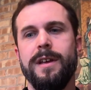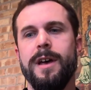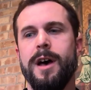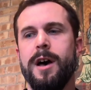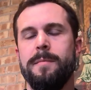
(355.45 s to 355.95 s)

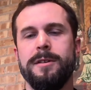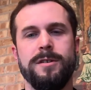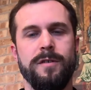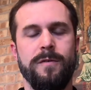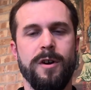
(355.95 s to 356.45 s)
and
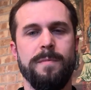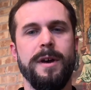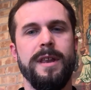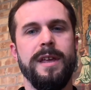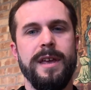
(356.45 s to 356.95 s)
so forth,
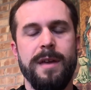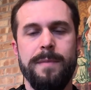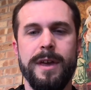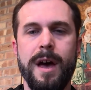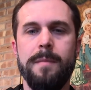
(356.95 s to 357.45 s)
but it
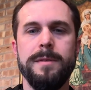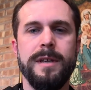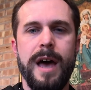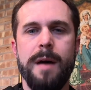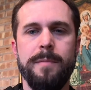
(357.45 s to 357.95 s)
becomes an
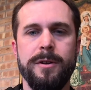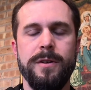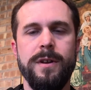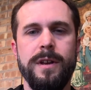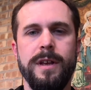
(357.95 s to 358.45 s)

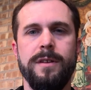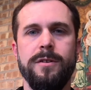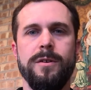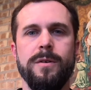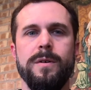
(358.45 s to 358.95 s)
opportunity
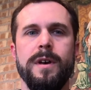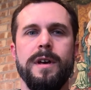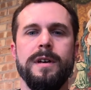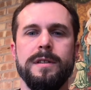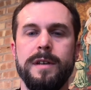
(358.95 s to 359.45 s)
to
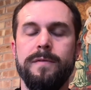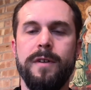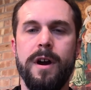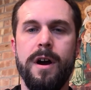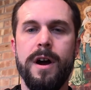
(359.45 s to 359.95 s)
lift
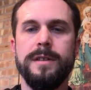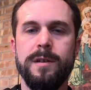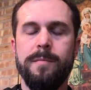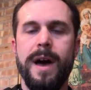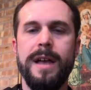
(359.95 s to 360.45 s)
our hearts
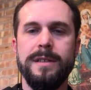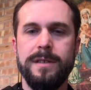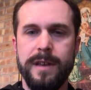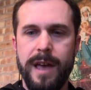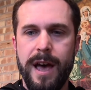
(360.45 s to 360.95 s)
and minds
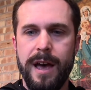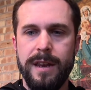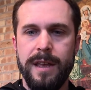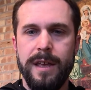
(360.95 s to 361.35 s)
to God